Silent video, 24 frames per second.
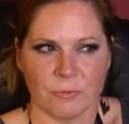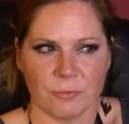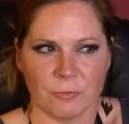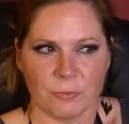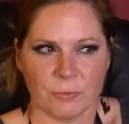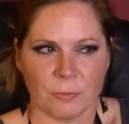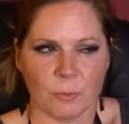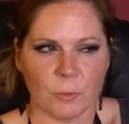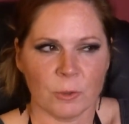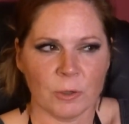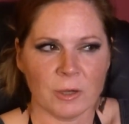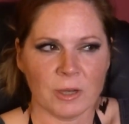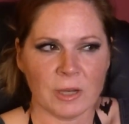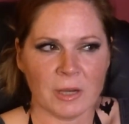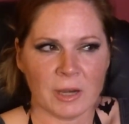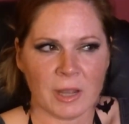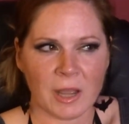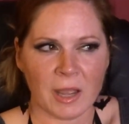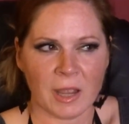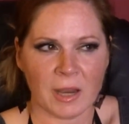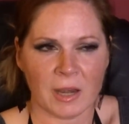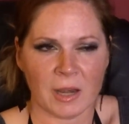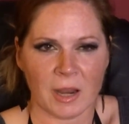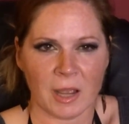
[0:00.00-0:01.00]

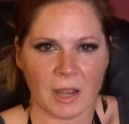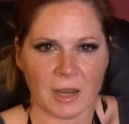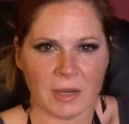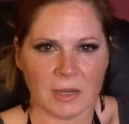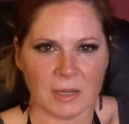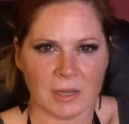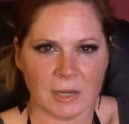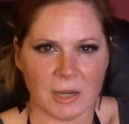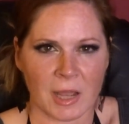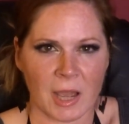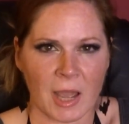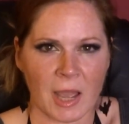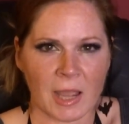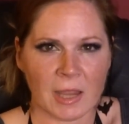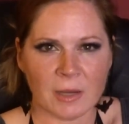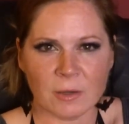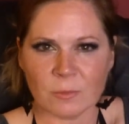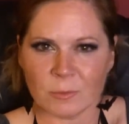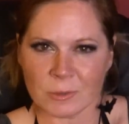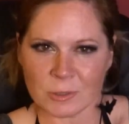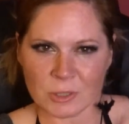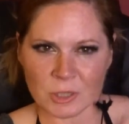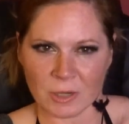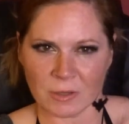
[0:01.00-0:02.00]
forty-nine
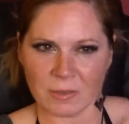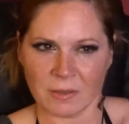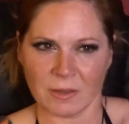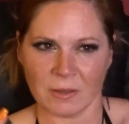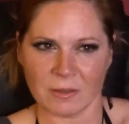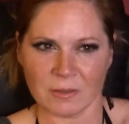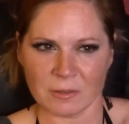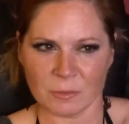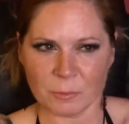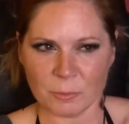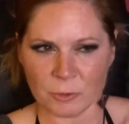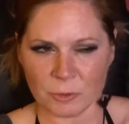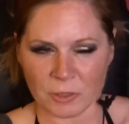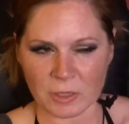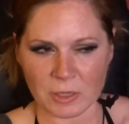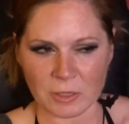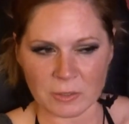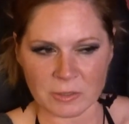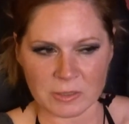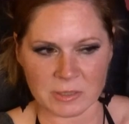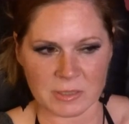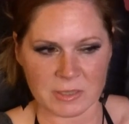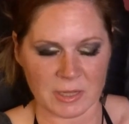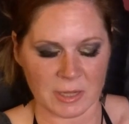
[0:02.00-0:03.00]
ninety-nine, which I think is a pretty
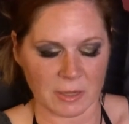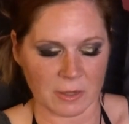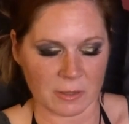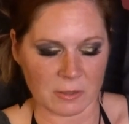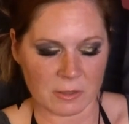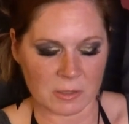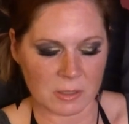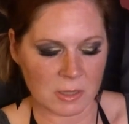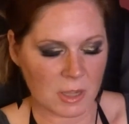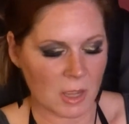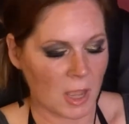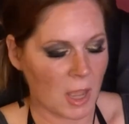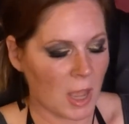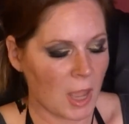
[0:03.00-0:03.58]
good deal.